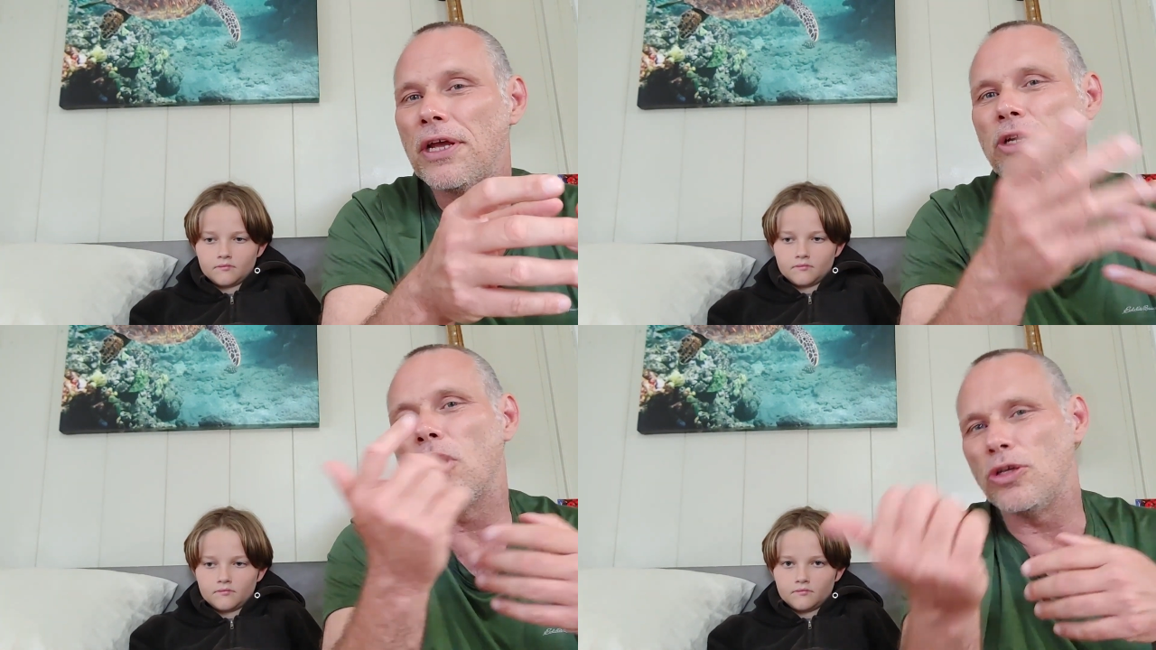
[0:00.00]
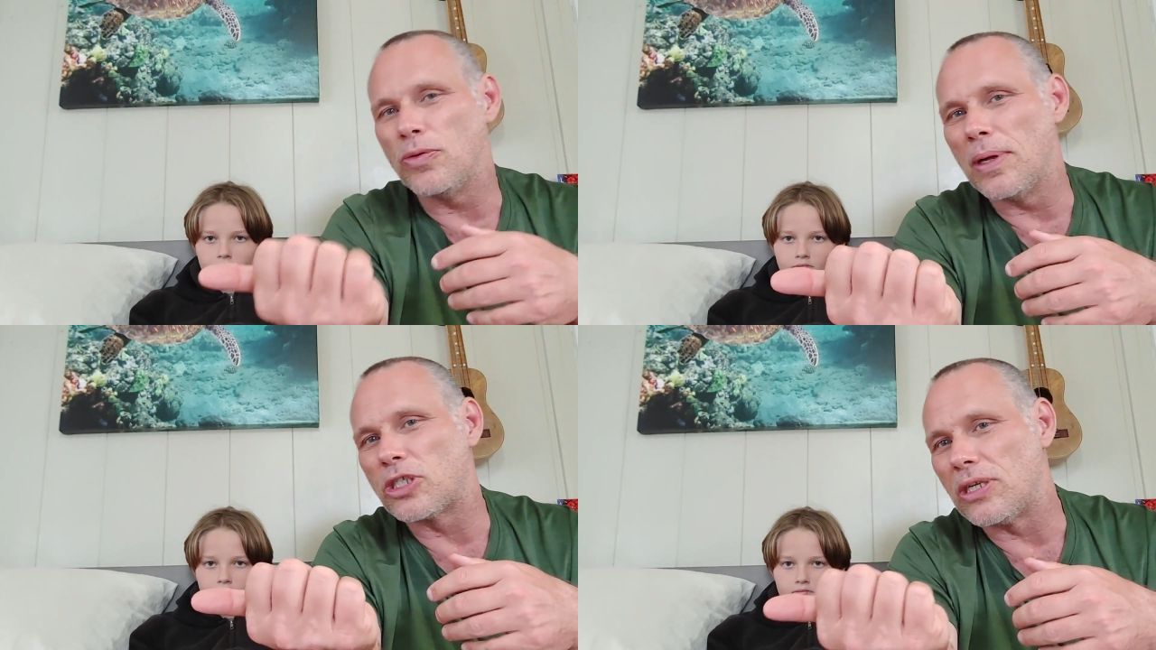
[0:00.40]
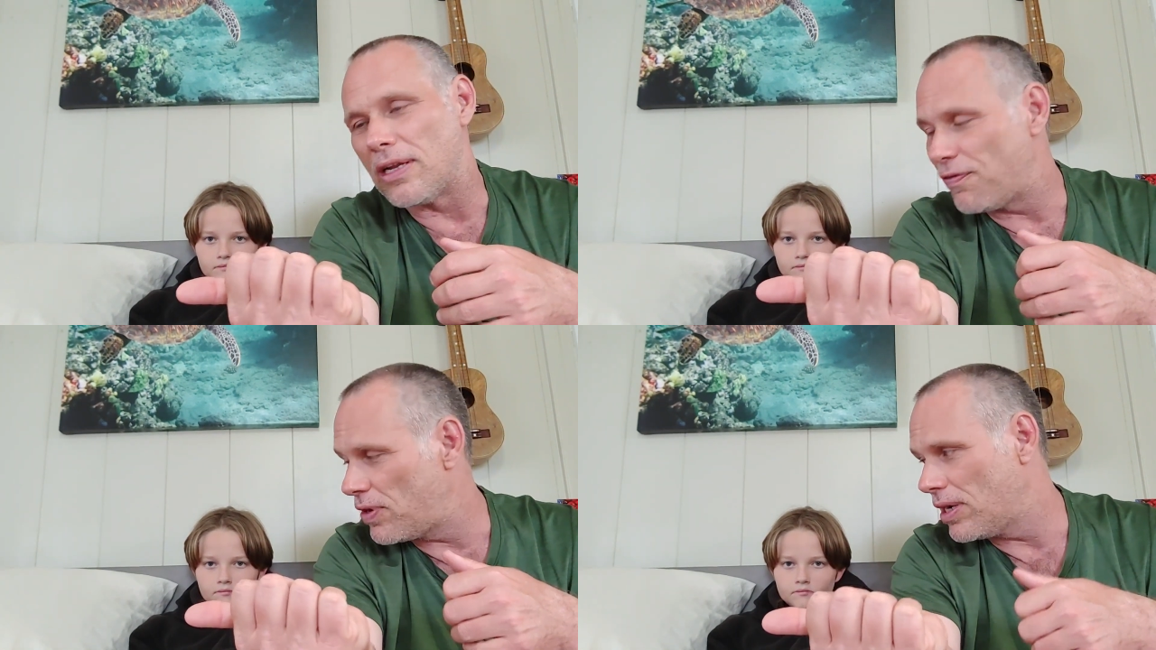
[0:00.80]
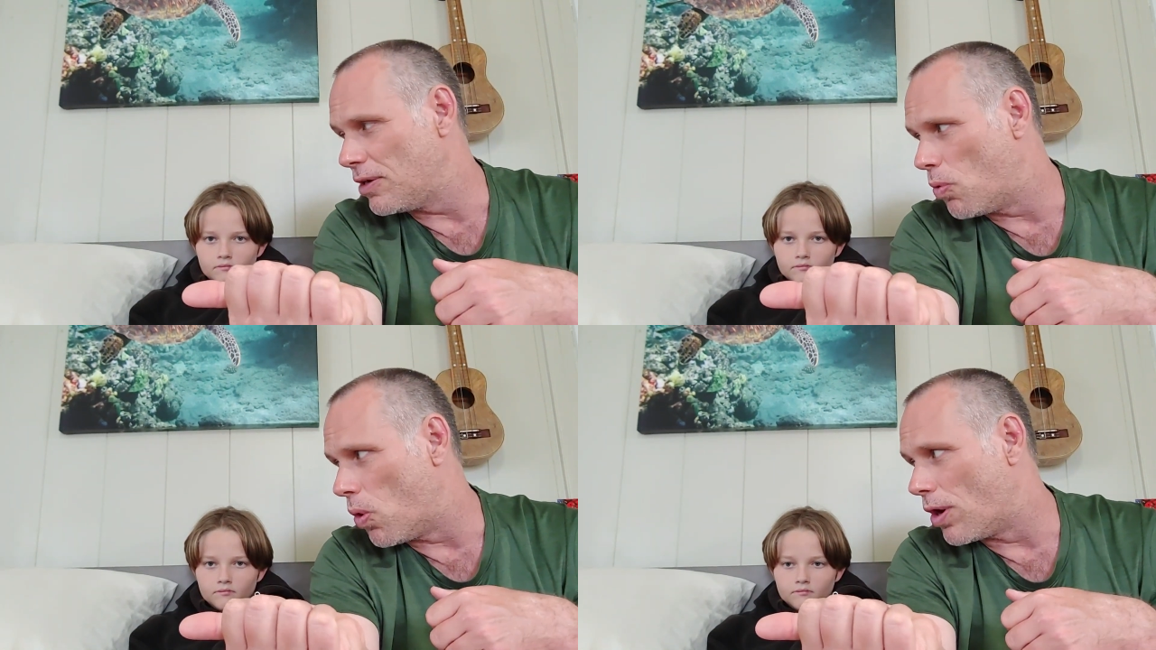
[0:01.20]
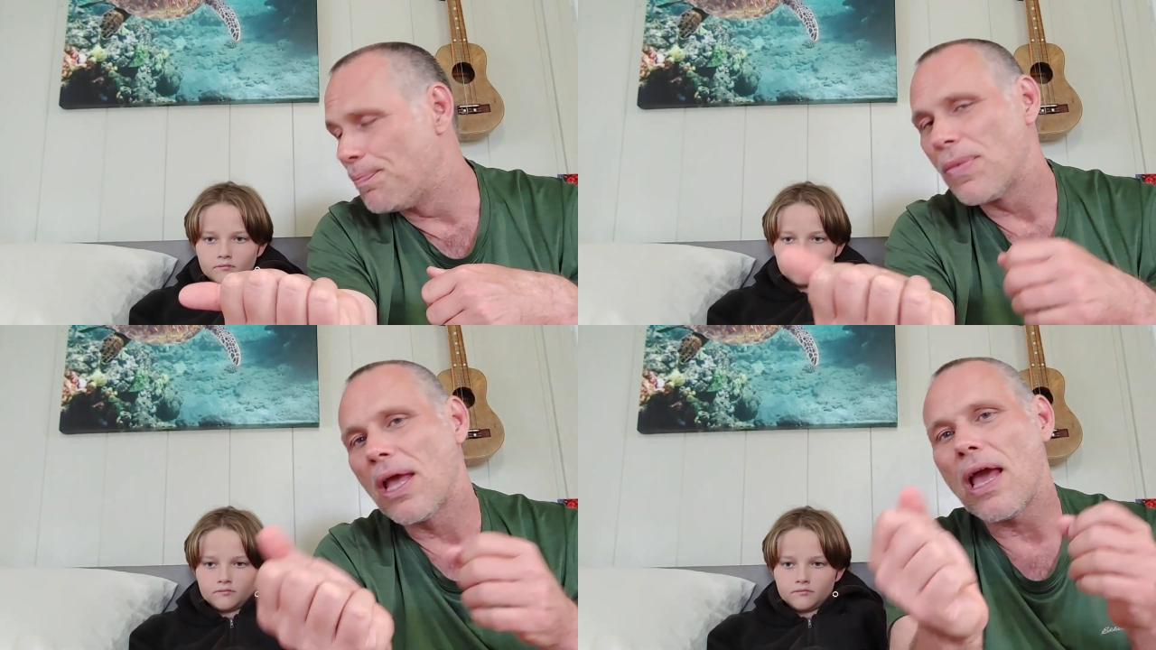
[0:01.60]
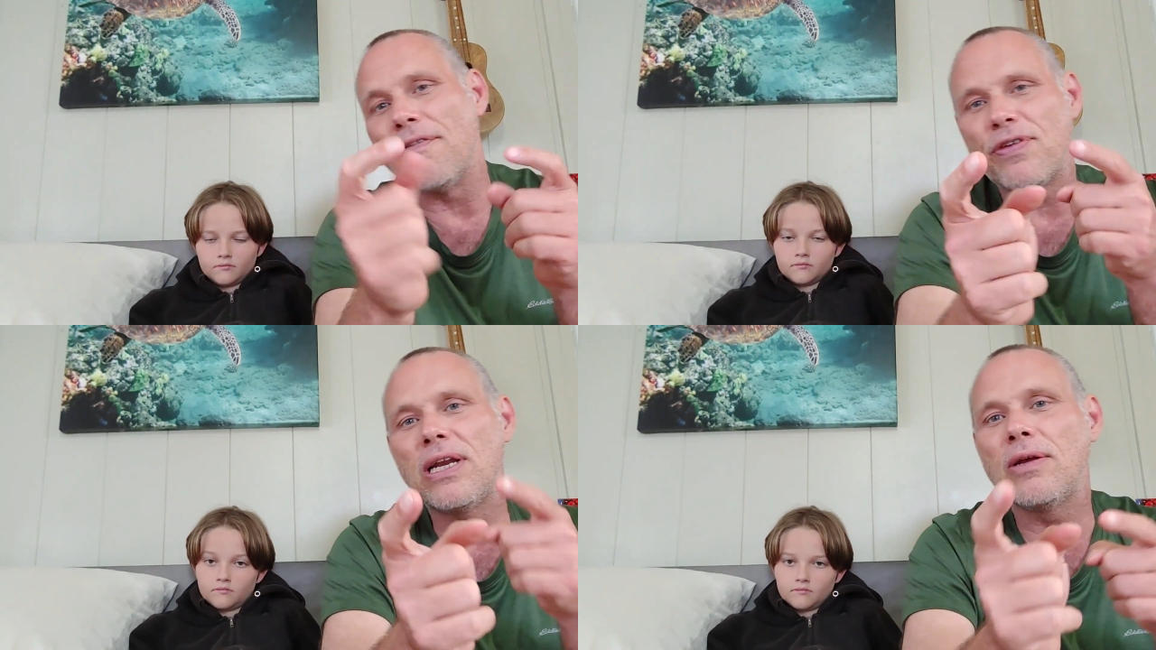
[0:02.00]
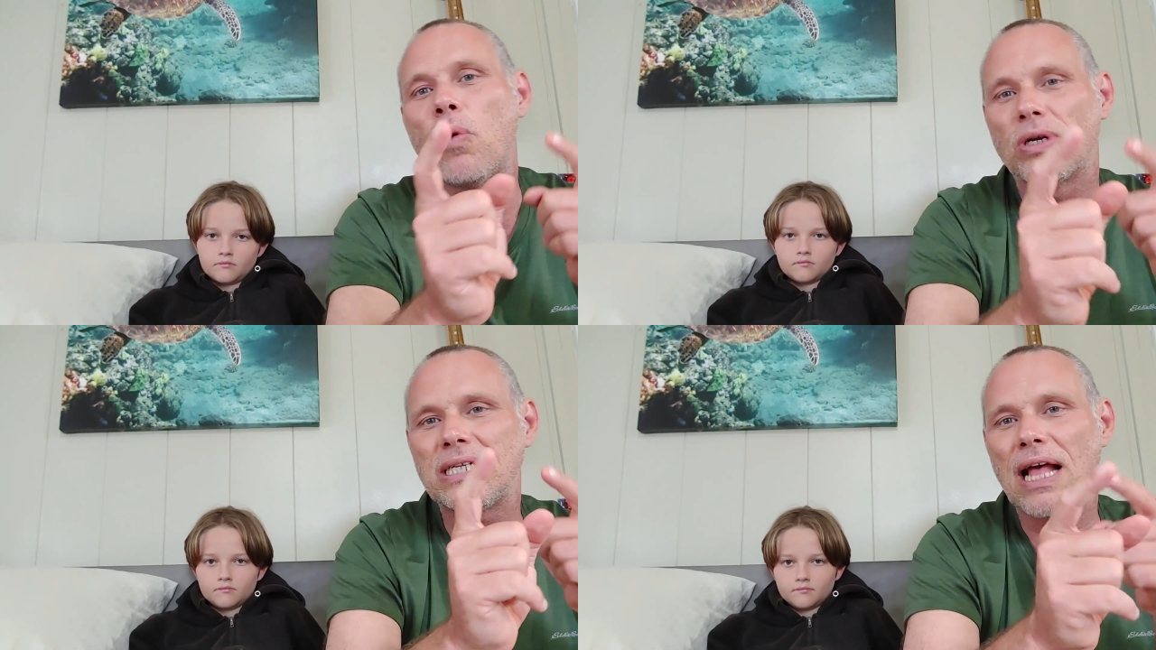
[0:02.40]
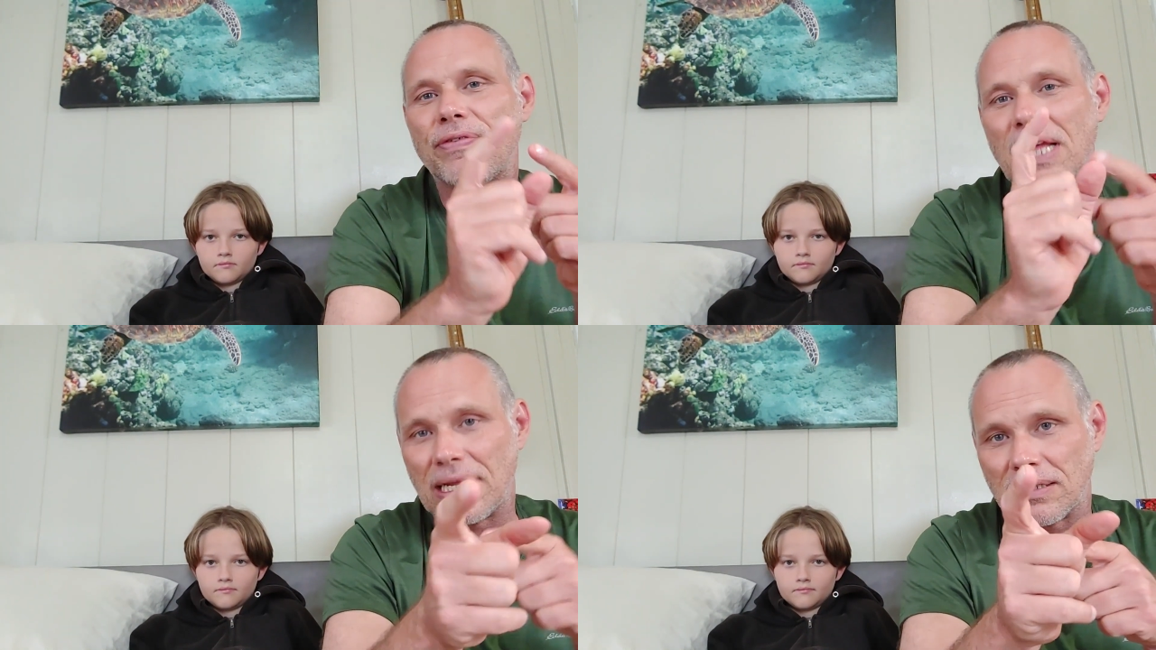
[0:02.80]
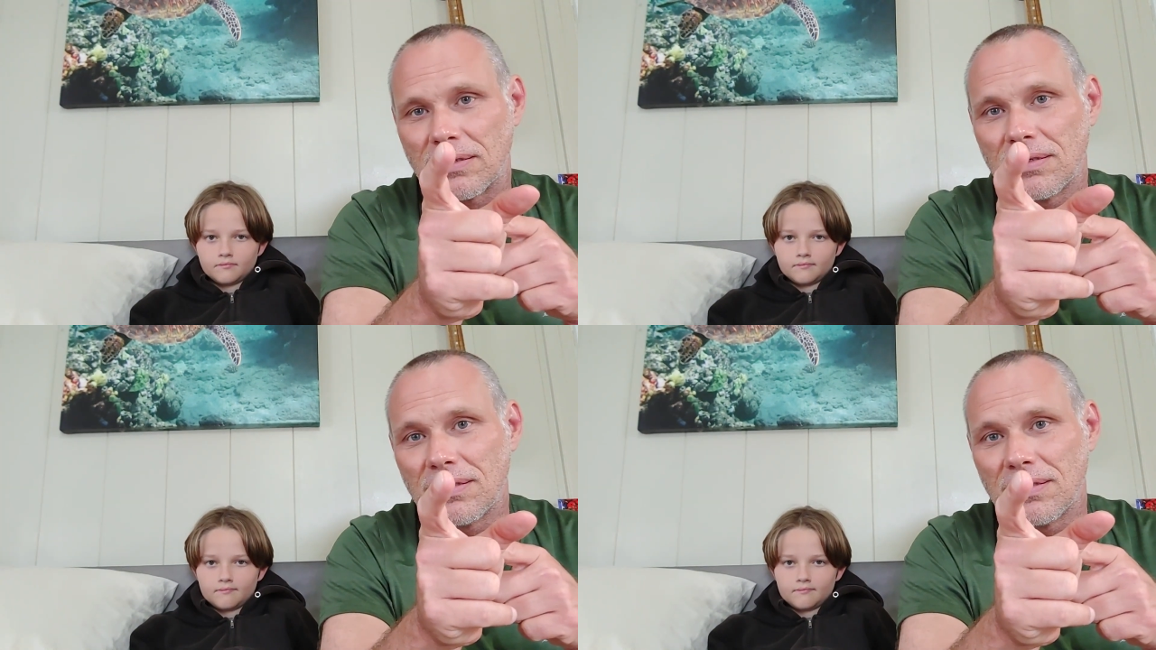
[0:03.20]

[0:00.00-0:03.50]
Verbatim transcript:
Speaker 1: you know, you mentioned Infinity War. Infinity War did have an end.